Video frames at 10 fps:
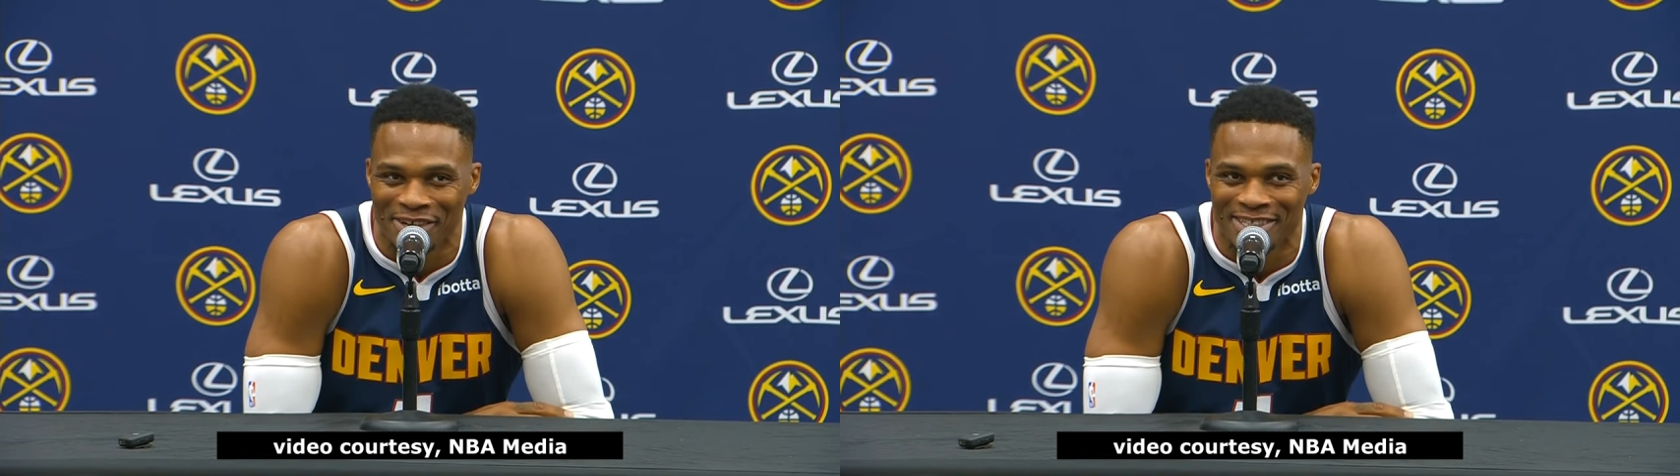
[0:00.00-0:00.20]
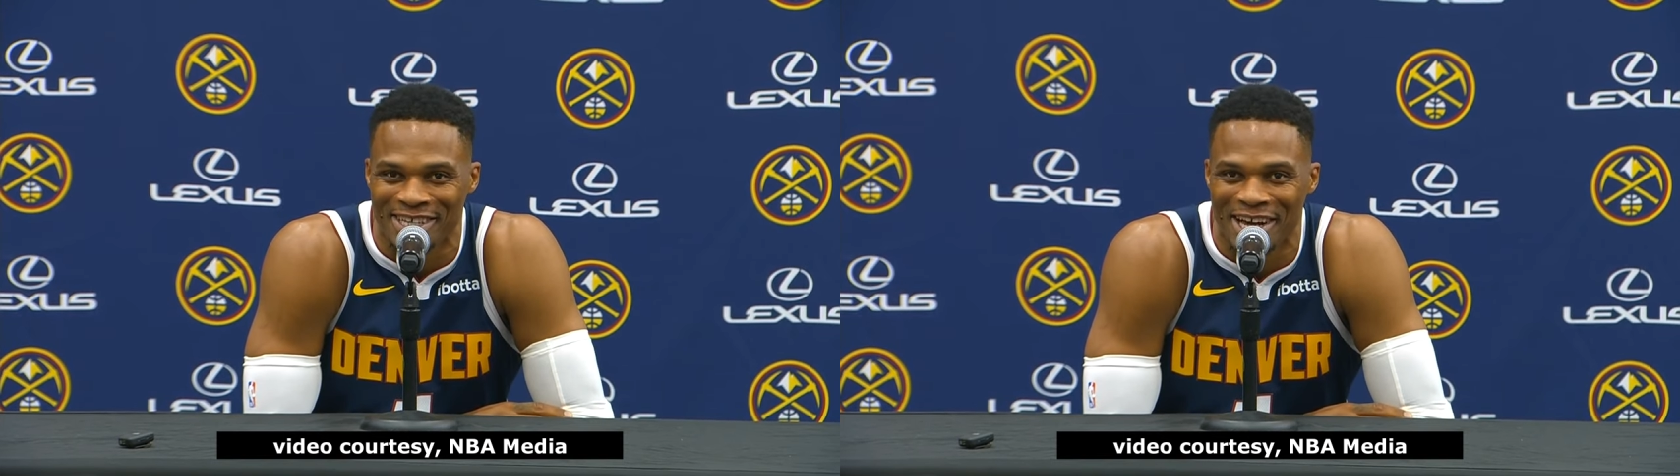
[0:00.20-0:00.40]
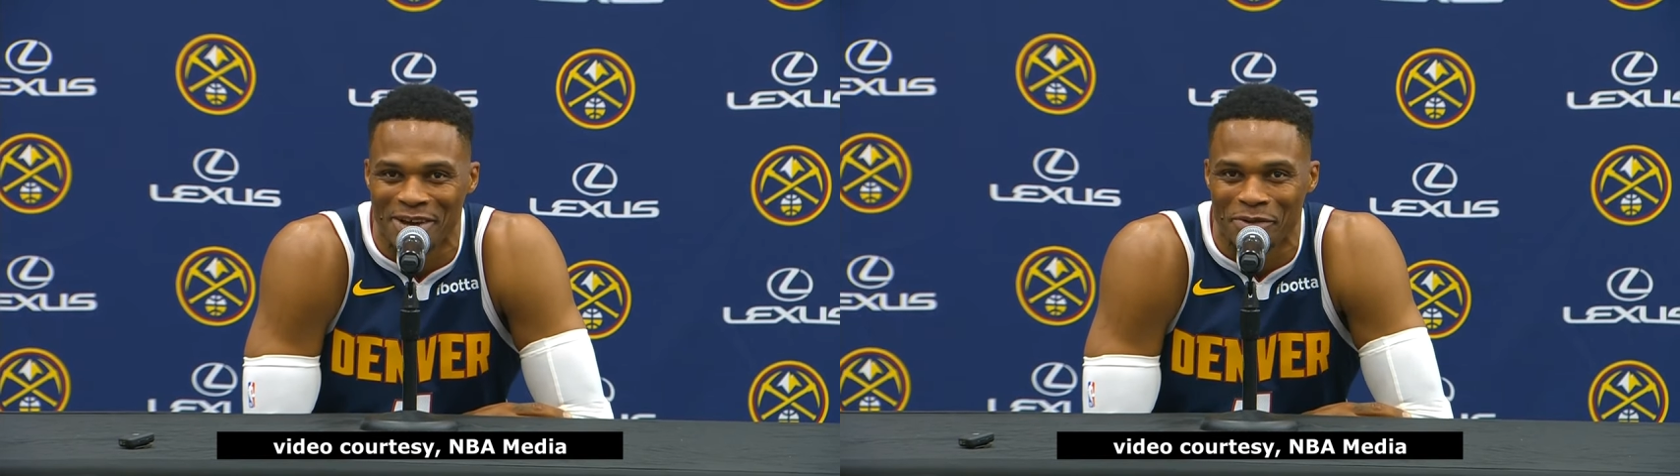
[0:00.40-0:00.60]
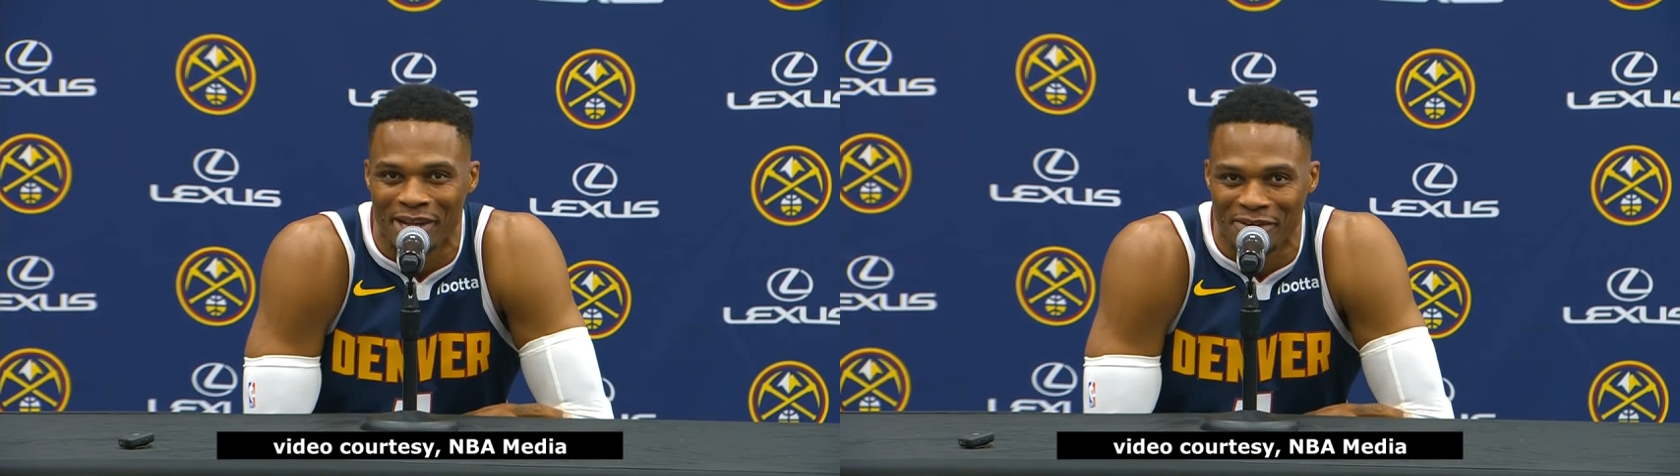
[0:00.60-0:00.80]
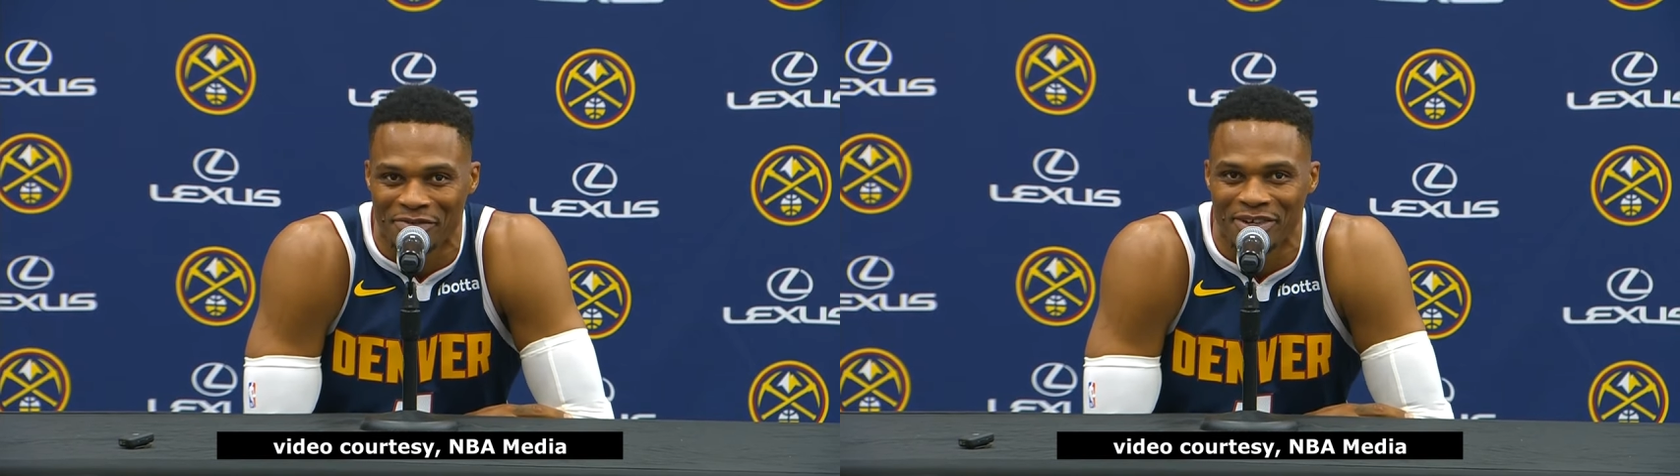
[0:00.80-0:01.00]
a good time
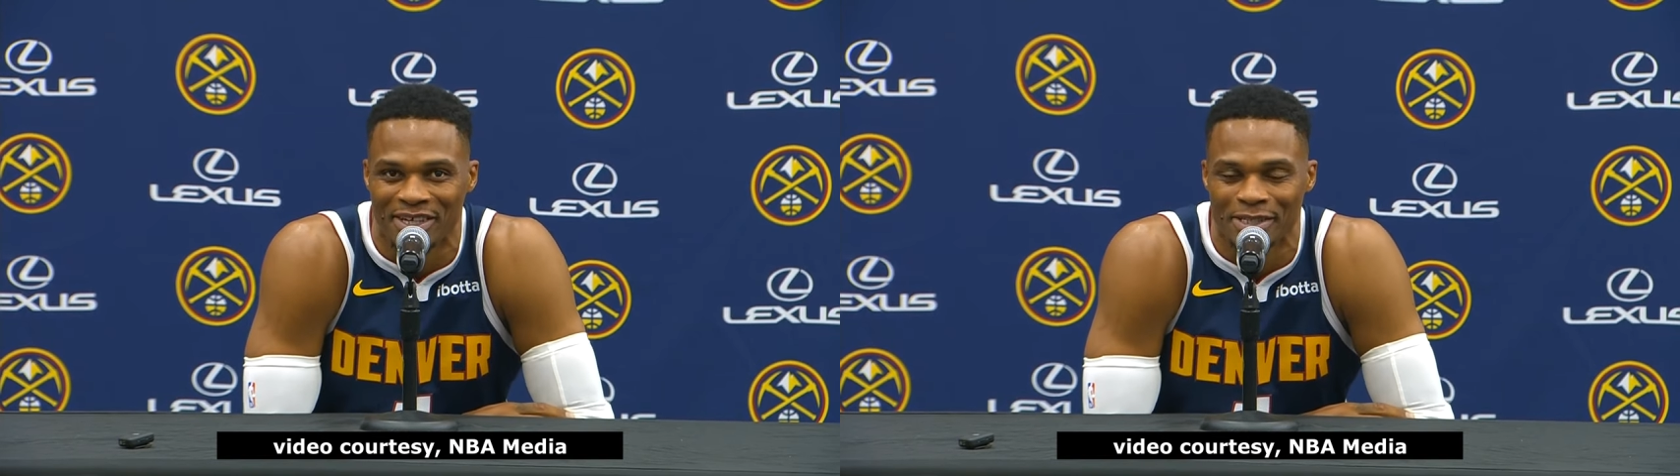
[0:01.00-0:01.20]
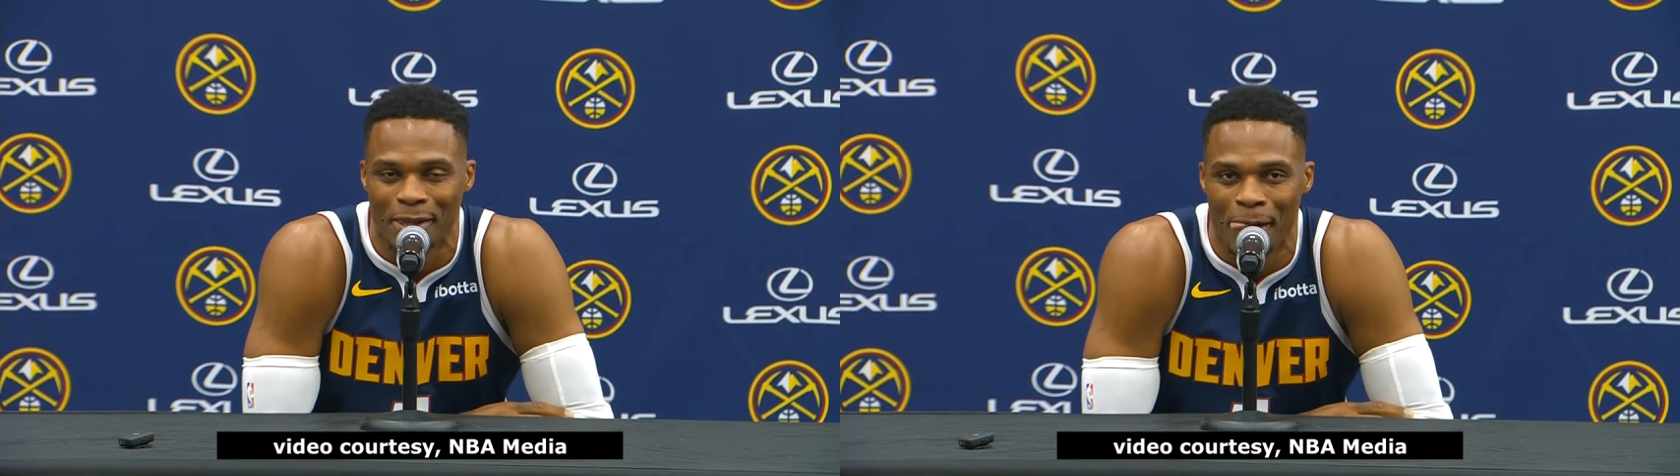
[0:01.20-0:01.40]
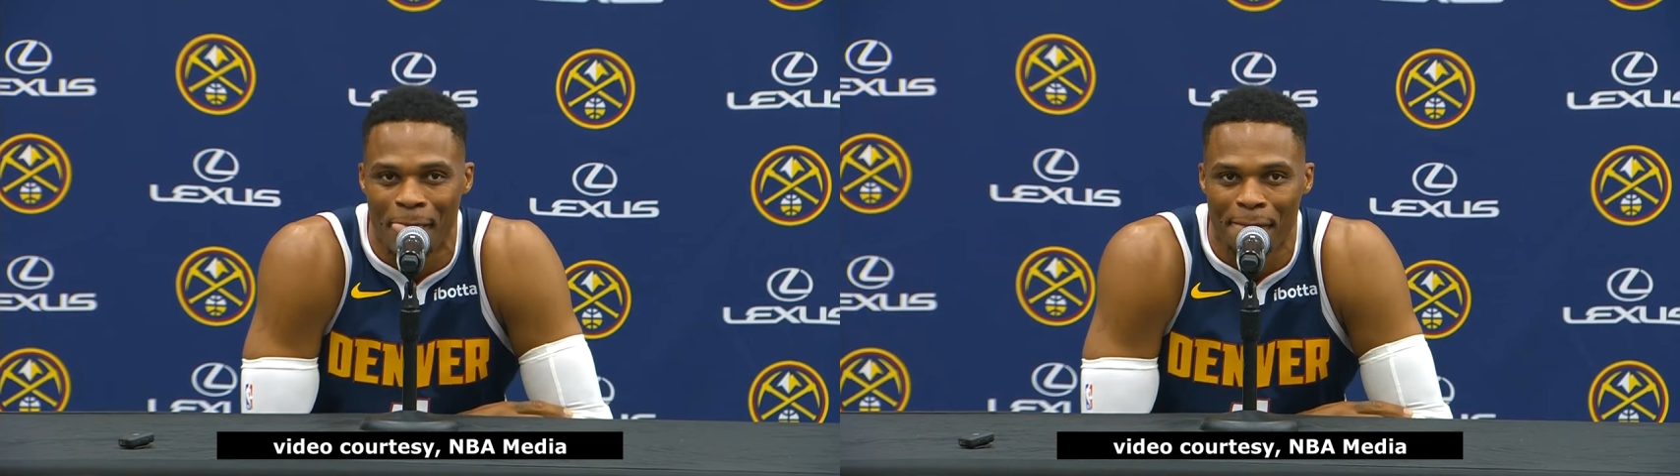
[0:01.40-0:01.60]
and have fun.